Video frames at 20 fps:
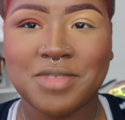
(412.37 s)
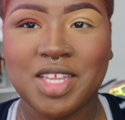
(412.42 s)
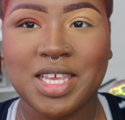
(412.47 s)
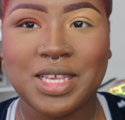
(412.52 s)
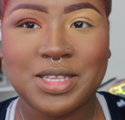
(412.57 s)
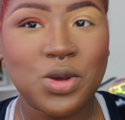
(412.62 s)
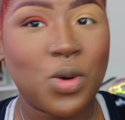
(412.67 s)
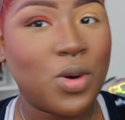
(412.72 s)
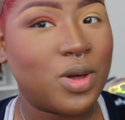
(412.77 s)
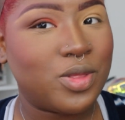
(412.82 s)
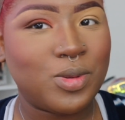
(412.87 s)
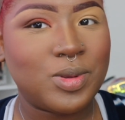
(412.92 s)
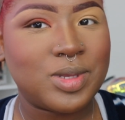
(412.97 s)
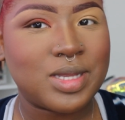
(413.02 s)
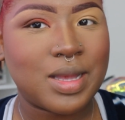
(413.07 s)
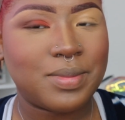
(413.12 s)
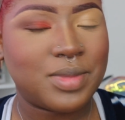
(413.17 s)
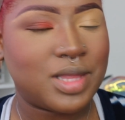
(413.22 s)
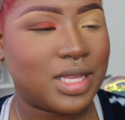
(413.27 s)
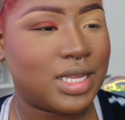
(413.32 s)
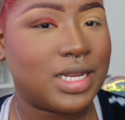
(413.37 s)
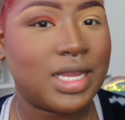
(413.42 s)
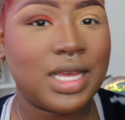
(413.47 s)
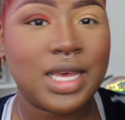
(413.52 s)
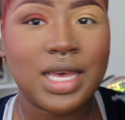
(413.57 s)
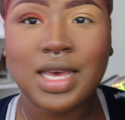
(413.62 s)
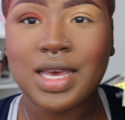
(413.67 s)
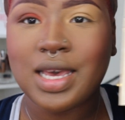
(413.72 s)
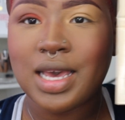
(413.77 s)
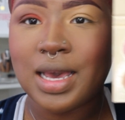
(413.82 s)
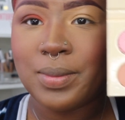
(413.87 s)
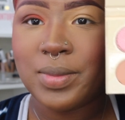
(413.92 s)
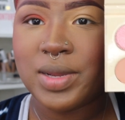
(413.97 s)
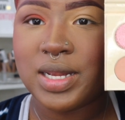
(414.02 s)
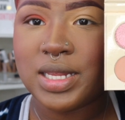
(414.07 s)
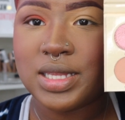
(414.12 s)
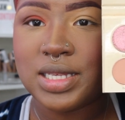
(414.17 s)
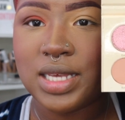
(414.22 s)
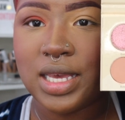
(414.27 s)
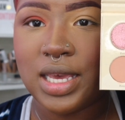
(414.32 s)
he's going through something. I'm
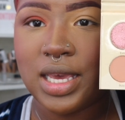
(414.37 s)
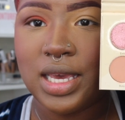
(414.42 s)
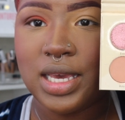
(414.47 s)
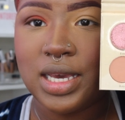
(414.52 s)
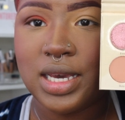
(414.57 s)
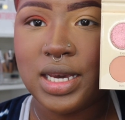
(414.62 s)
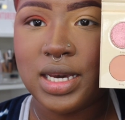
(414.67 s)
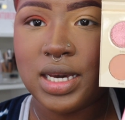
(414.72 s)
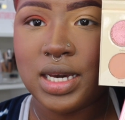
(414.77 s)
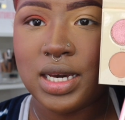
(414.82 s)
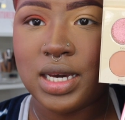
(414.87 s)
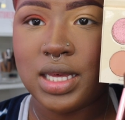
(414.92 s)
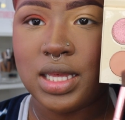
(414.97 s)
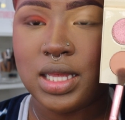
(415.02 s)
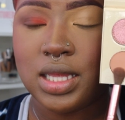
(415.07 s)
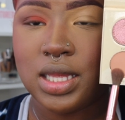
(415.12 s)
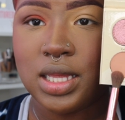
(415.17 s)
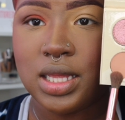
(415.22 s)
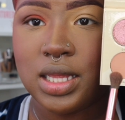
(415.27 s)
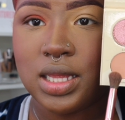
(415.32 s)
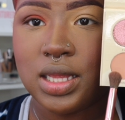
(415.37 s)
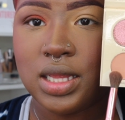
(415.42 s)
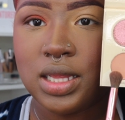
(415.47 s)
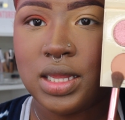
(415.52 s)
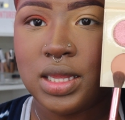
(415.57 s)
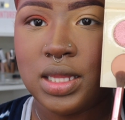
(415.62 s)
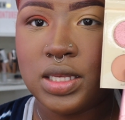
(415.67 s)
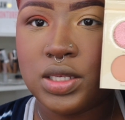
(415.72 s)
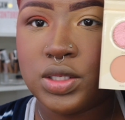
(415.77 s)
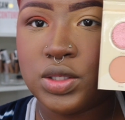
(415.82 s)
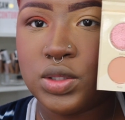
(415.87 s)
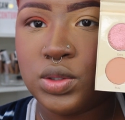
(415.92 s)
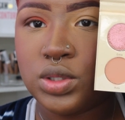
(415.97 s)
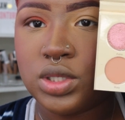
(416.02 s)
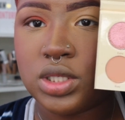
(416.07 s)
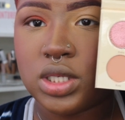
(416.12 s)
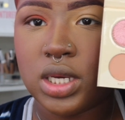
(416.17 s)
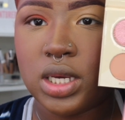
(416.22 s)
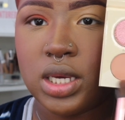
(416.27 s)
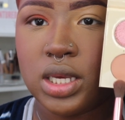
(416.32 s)
going to take these two
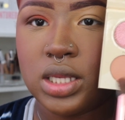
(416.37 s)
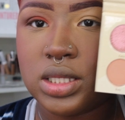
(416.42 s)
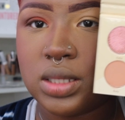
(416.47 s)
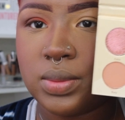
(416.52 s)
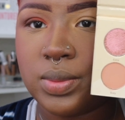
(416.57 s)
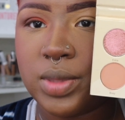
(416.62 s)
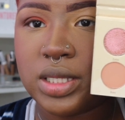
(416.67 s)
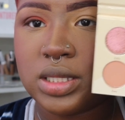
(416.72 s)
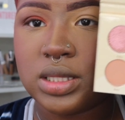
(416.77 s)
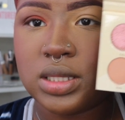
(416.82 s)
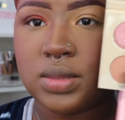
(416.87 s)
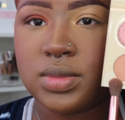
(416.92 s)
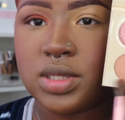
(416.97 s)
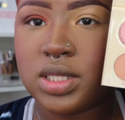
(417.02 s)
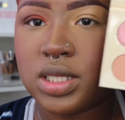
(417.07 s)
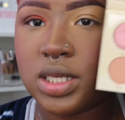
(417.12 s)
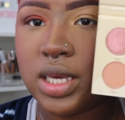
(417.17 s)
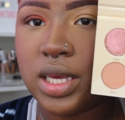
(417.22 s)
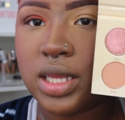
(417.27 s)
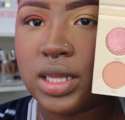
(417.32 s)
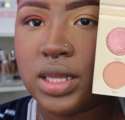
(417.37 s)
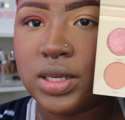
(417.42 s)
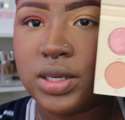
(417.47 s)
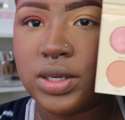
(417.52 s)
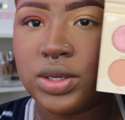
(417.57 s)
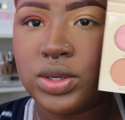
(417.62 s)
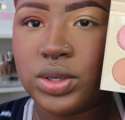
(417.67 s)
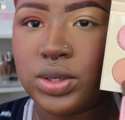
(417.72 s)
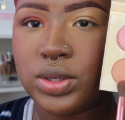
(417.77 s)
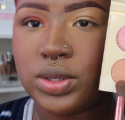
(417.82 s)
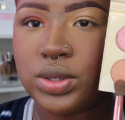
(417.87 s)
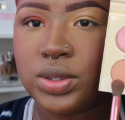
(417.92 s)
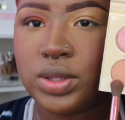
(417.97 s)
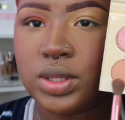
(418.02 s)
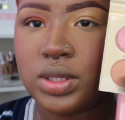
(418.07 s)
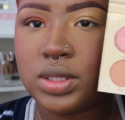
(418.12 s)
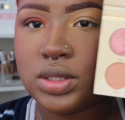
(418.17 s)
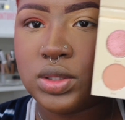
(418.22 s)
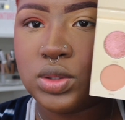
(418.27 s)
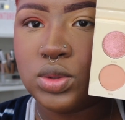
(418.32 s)
shades and mix them together,
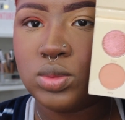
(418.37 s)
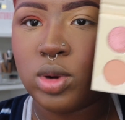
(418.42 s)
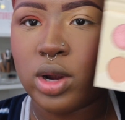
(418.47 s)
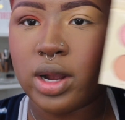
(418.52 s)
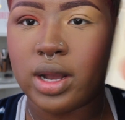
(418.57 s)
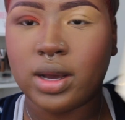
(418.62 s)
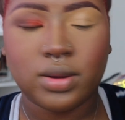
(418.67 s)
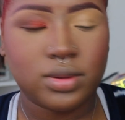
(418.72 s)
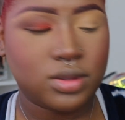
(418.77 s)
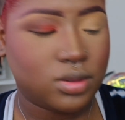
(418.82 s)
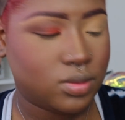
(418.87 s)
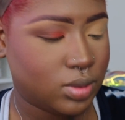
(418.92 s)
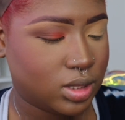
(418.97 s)
these two browns.